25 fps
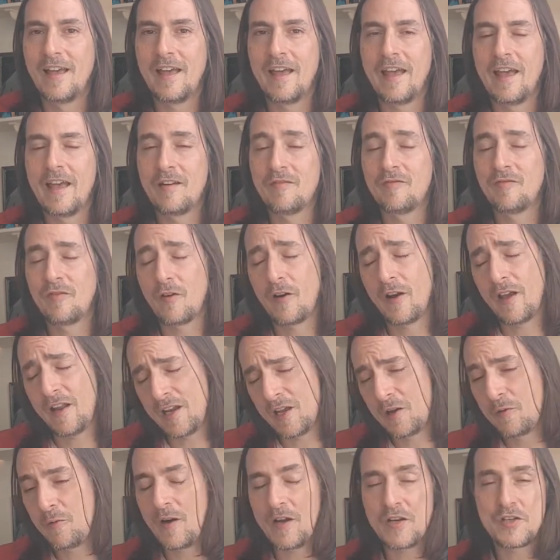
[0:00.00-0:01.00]
and for any
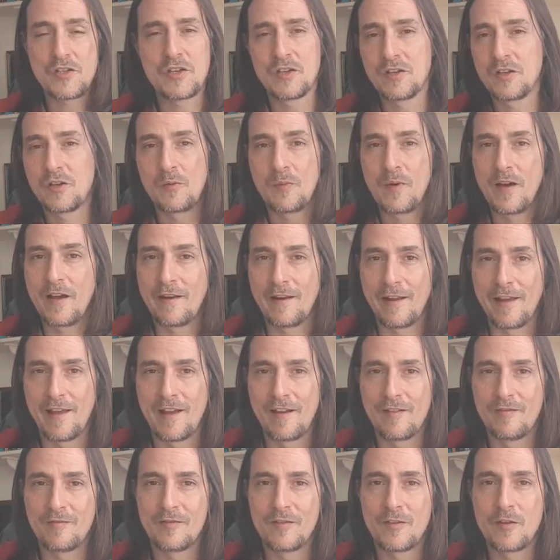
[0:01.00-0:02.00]
question you might
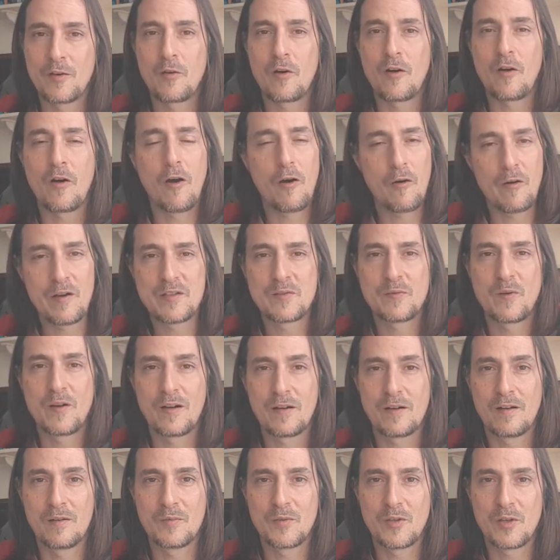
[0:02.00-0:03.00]
have, you are always
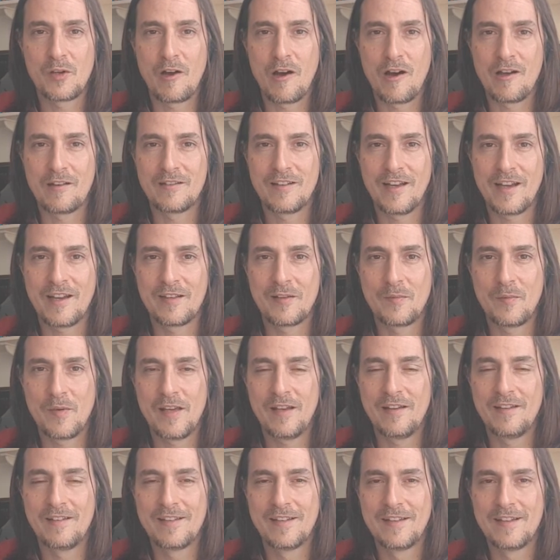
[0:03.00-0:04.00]
welcome to contact
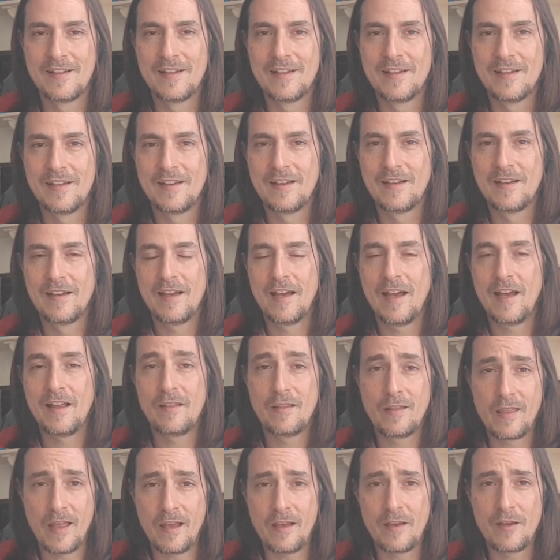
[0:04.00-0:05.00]
me. And
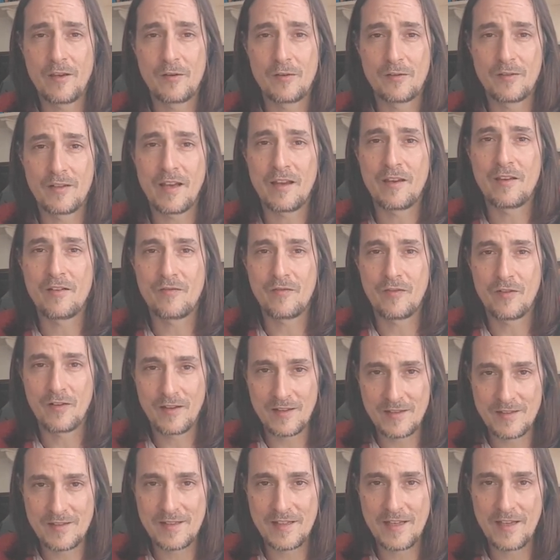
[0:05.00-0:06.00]
thank you. Thank you for
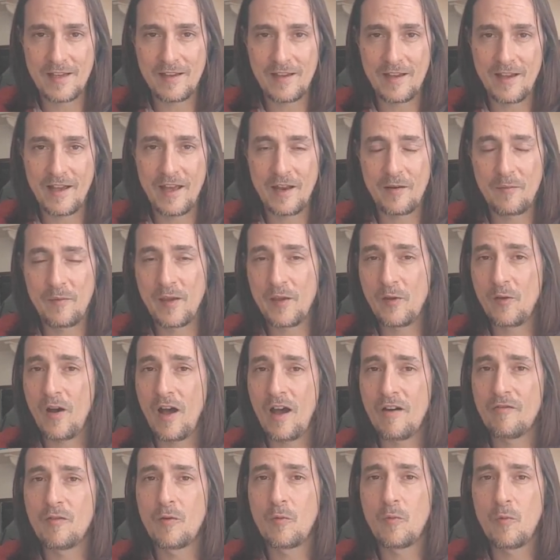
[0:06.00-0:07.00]
listening, and may you
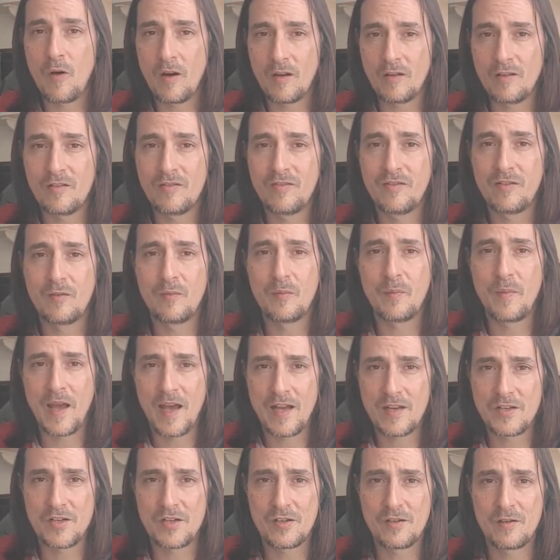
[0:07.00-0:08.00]
have a wonderful,
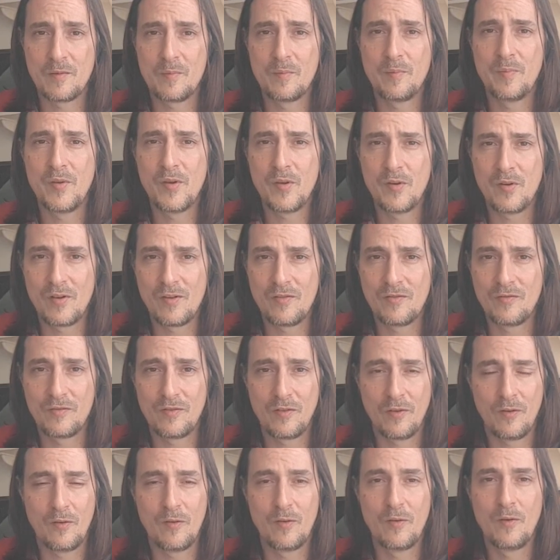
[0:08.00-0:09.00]
magical,
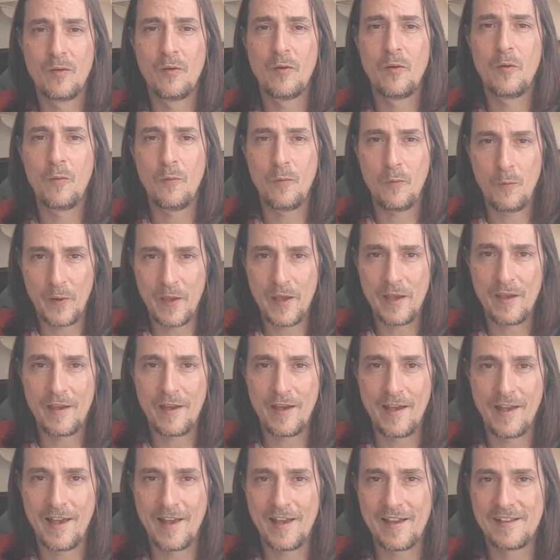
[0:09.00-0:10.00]
beautiful week
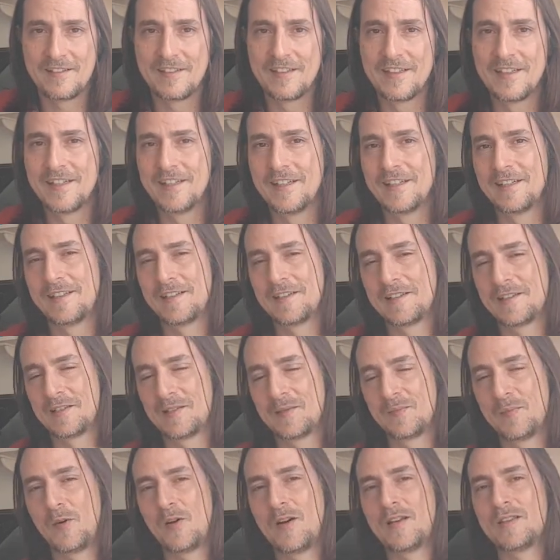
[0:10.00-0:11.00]
ahead. This is
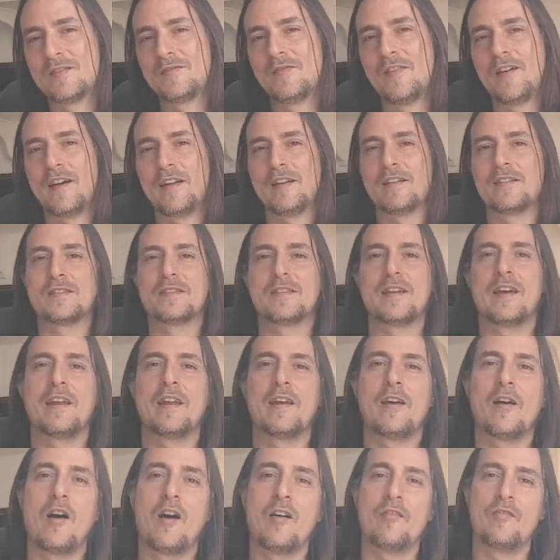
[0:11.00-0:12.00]
Boaz Feiler
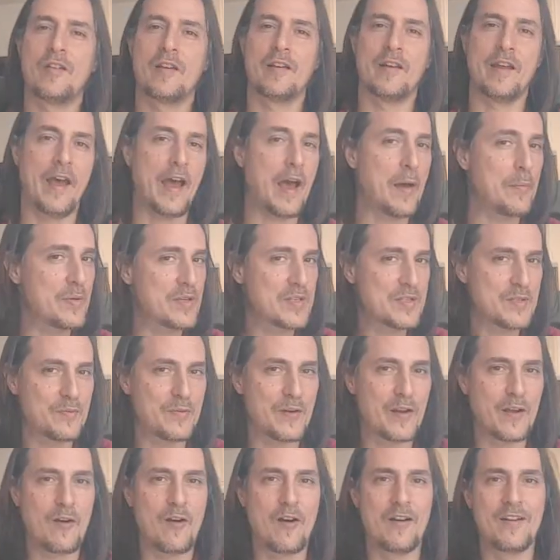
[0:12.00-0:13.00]
signing off, and happy
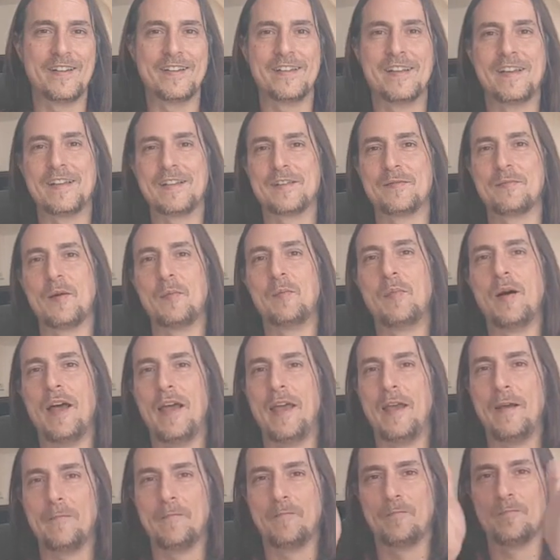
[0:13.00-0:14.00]
spring holidays. Bye-bye.